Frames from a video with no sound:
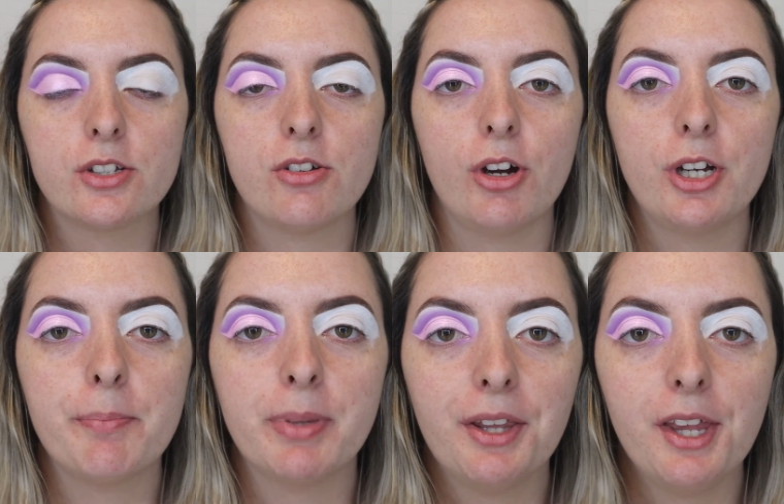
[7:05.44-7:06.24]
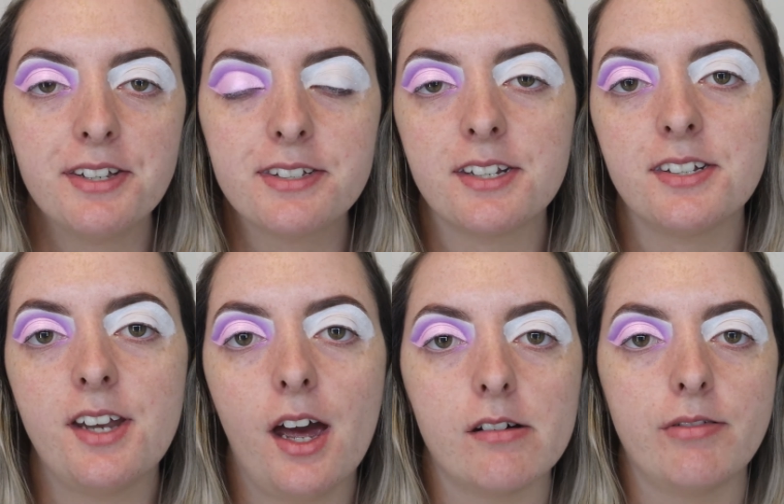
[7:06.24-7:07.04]
So Bloodlust
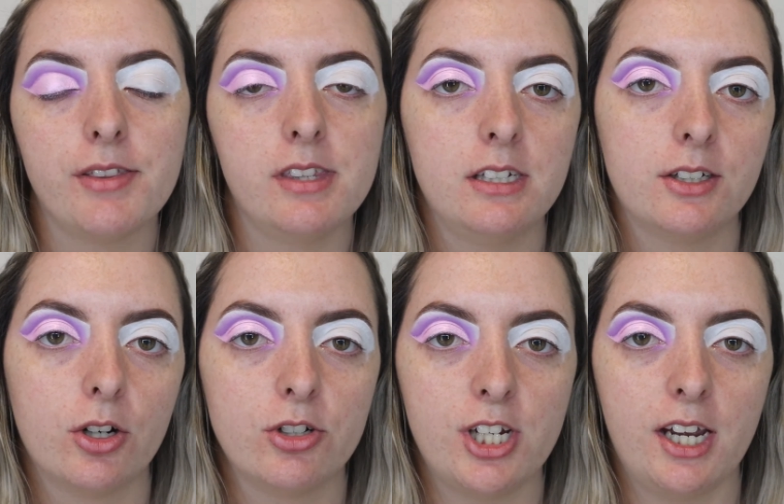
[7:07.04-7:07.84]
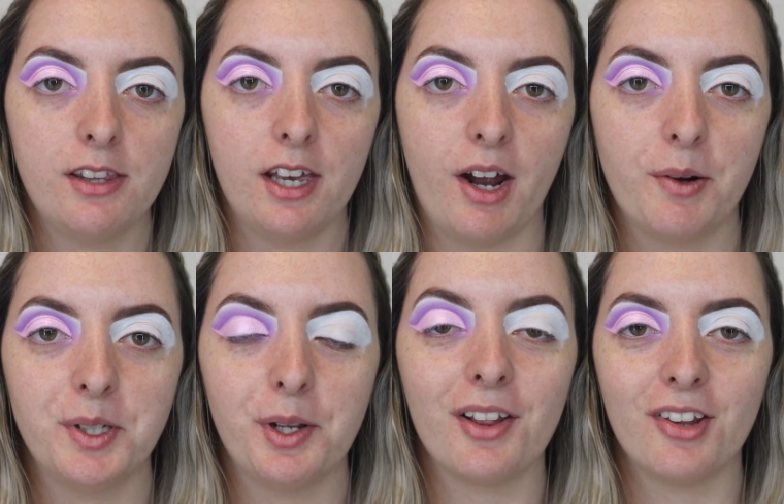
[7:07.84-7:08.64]
doesn't have the gold shade that I
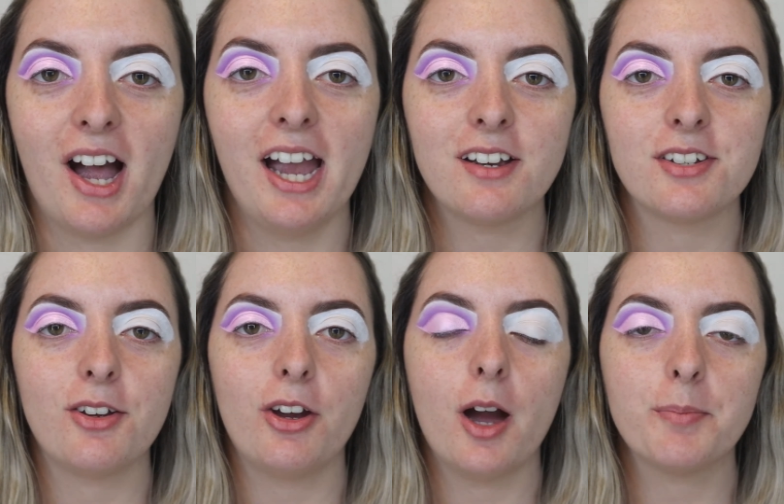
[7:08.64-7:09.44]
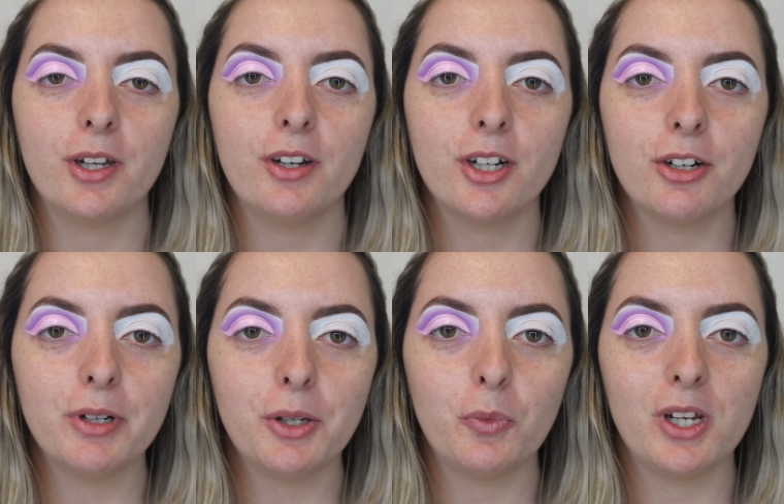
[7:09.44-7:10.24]
would like, so I'm going to go
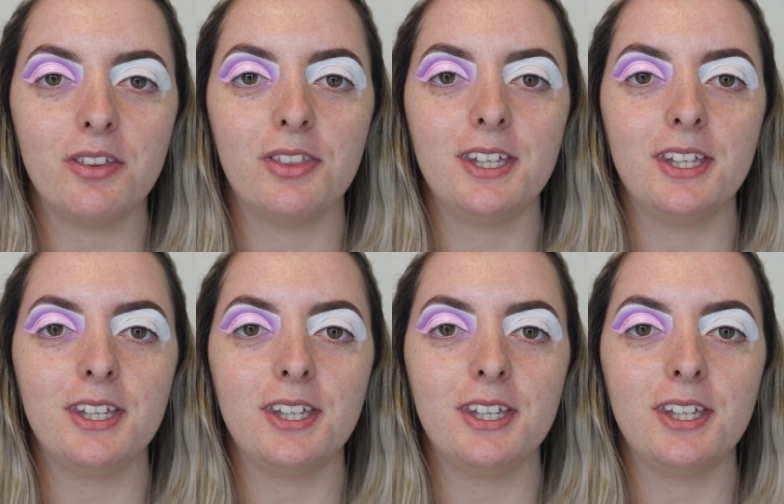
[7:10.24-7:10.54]
in with